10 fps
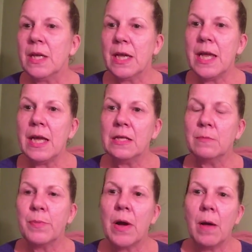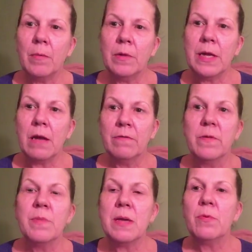He has probably, of
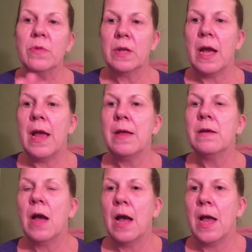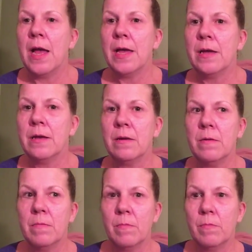the people that
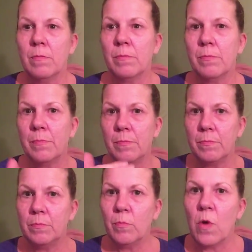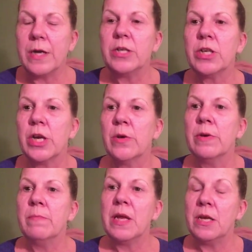I wanted to go
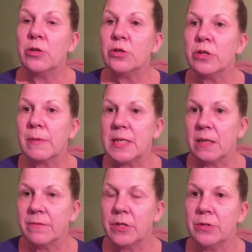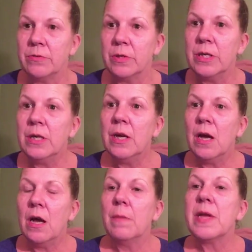and introduce myself to,
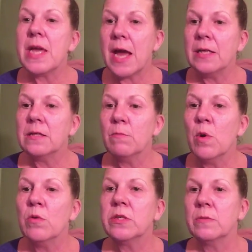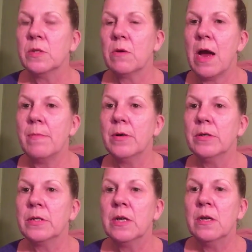he has the most
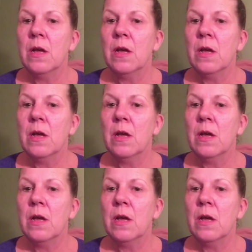subscribers.